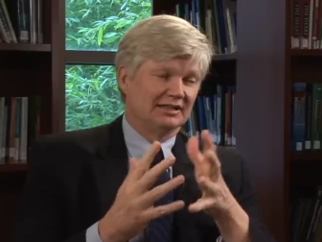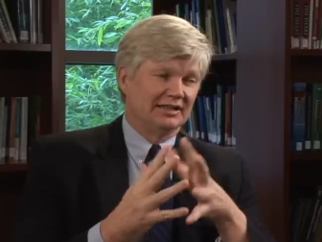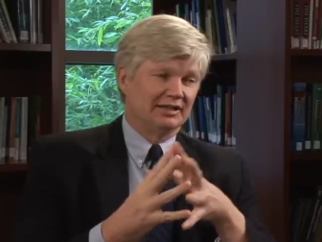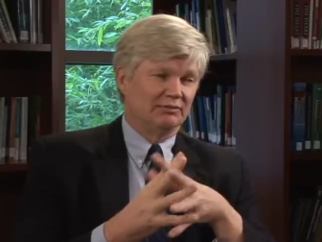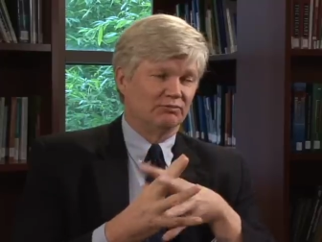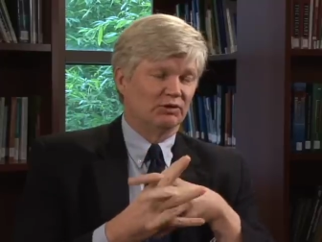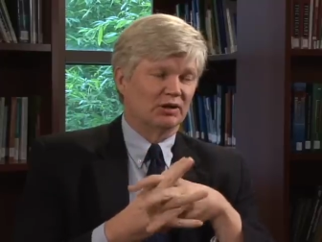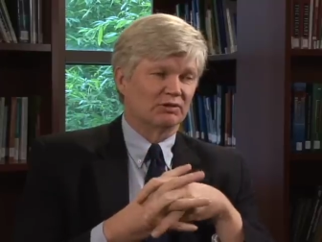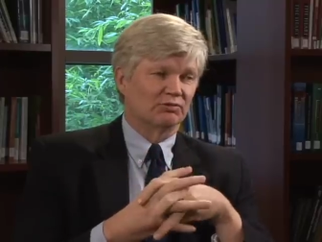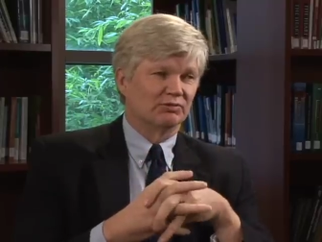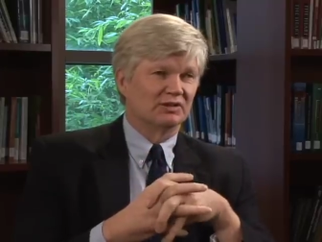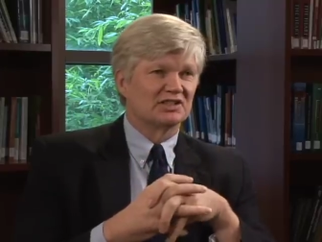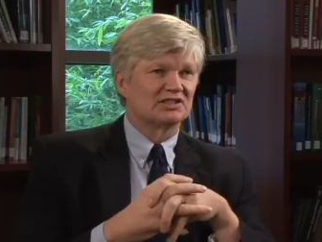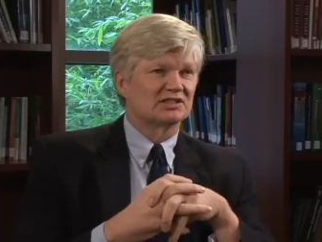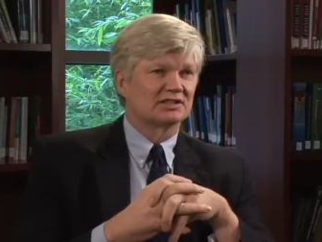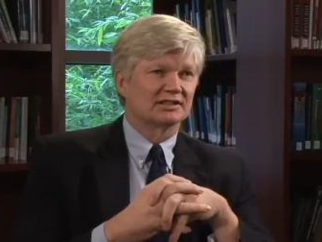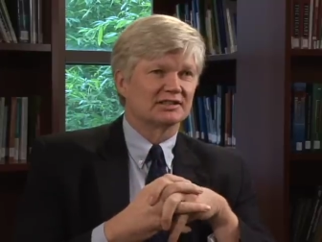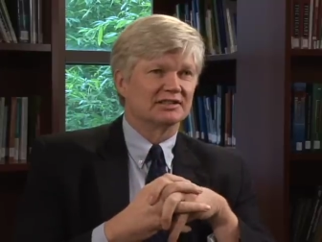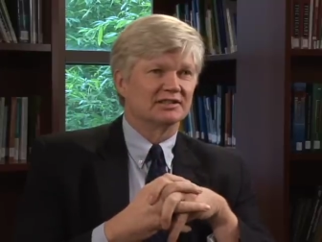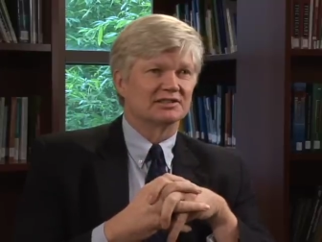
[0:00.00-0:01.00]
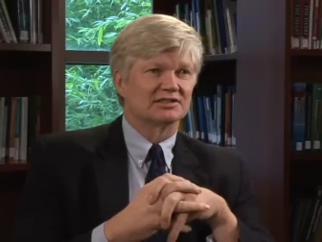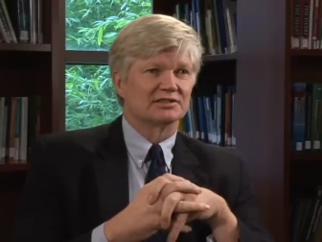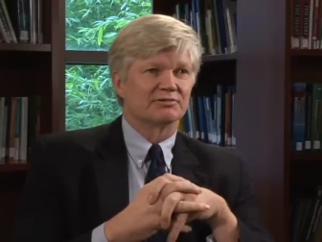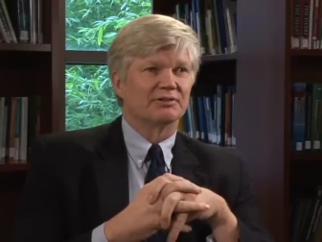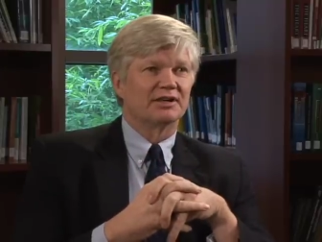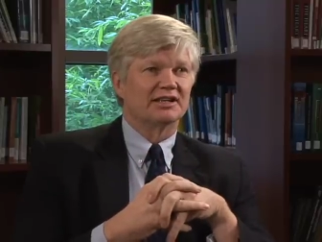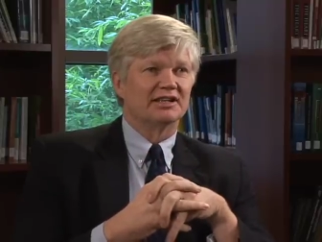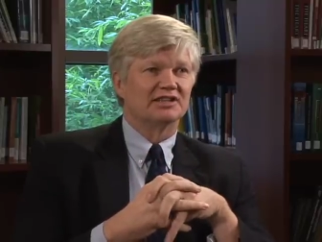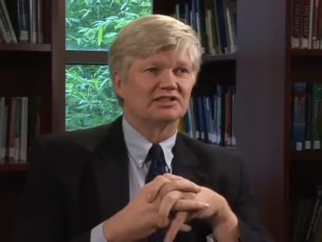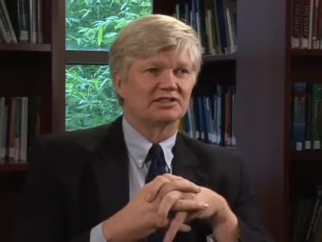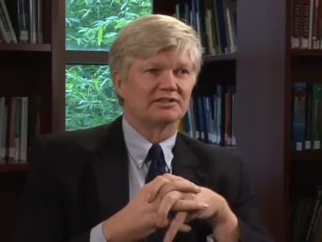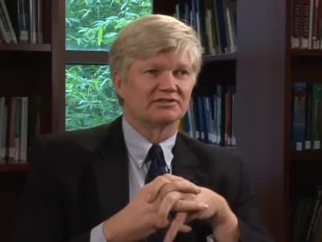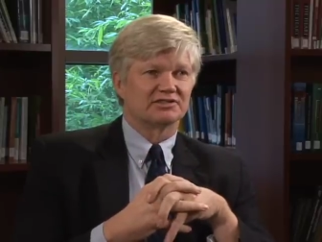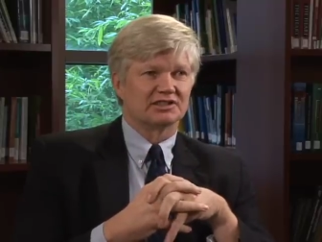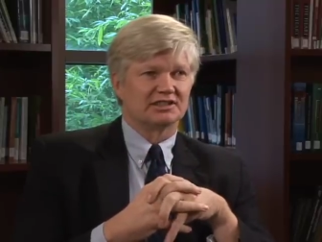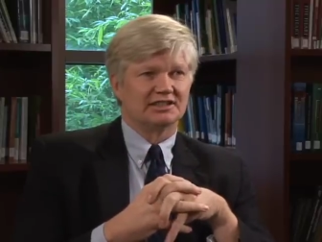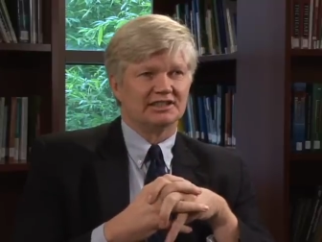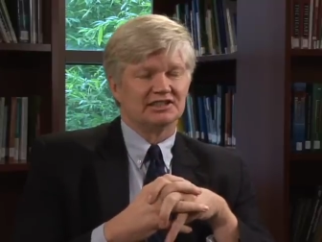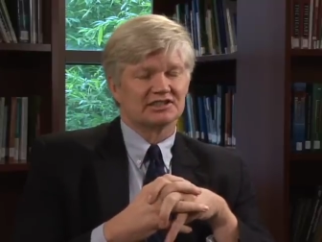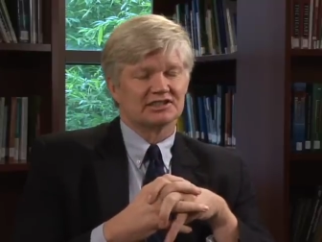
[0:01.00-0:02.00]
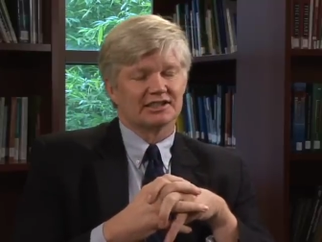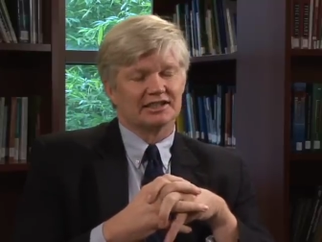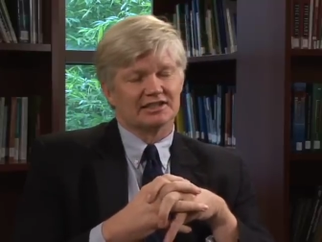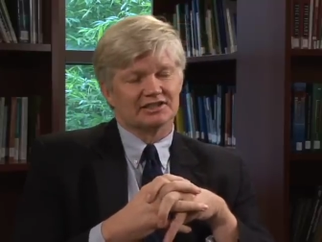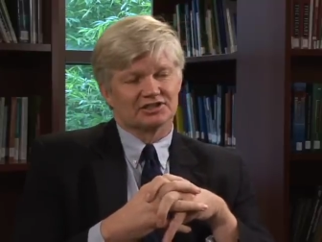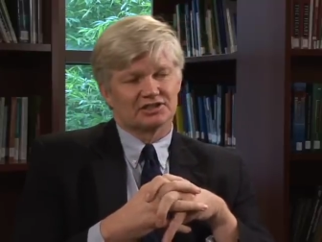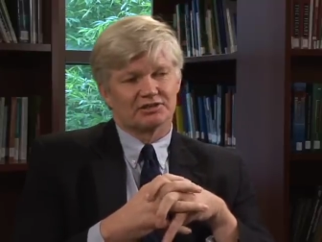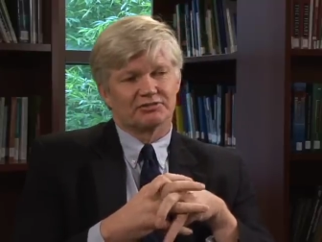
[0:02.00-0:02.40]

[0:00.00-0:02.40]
and what risk is the radiation of CT scans.